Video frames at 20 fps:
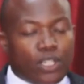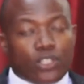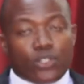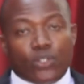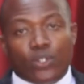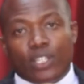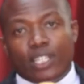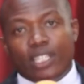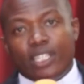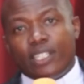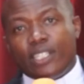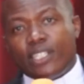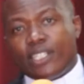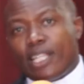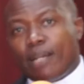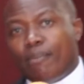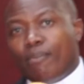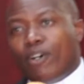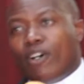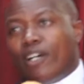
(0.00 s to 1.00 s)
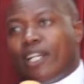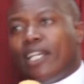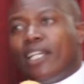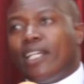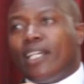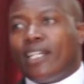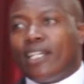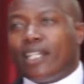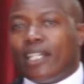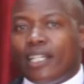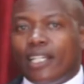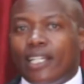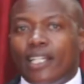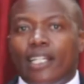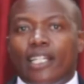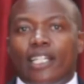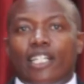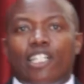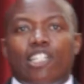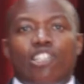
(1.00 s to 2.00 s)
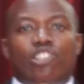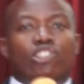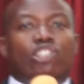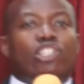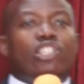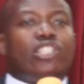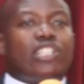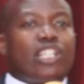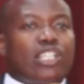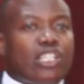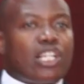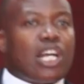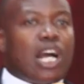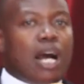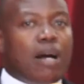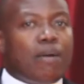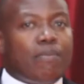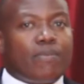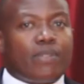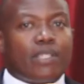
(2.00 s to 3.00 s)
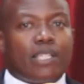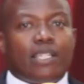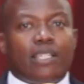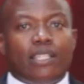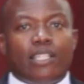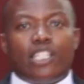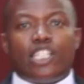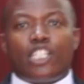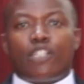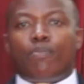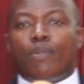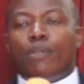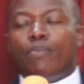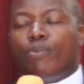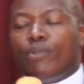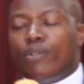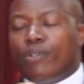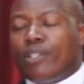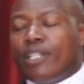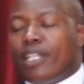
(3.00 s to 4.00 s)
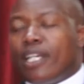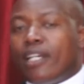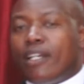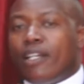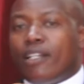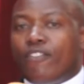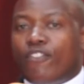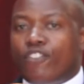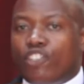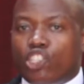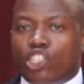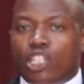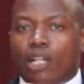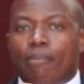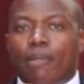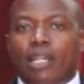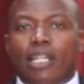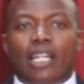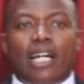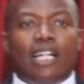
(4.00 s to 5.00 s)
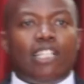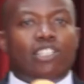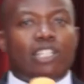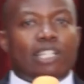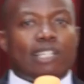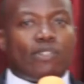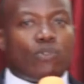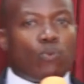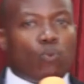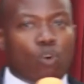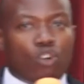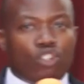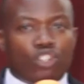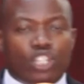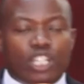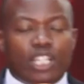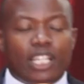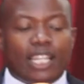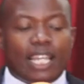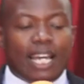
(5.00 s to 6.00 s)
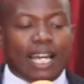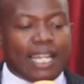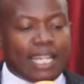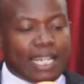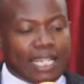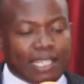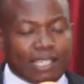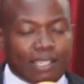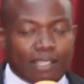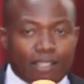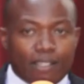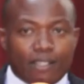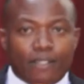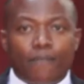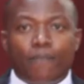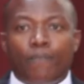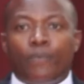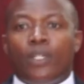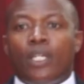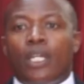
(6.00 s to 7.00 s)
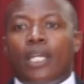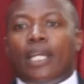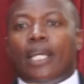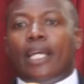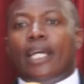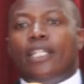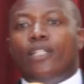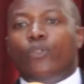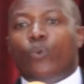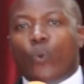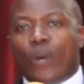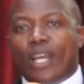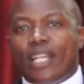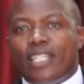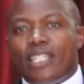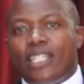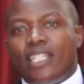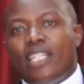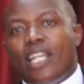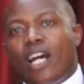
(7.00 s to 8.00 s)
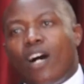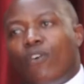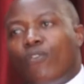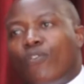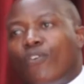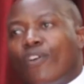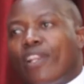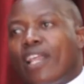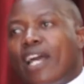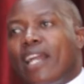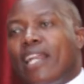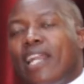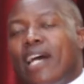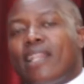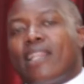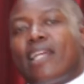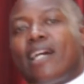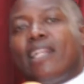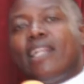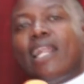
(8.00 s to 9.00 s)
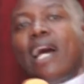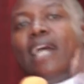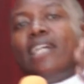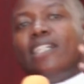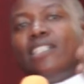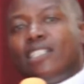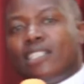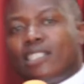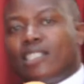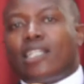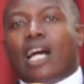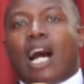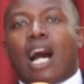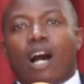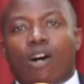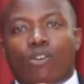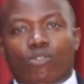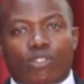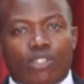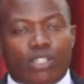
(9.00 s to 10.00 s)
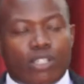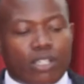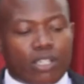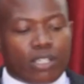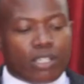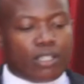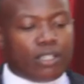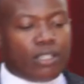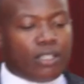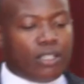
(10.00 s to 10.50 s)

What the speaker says: So this is the morning, and Jesus comes, and these people, the fishermen, are just washing their nets and waiting now for the another night out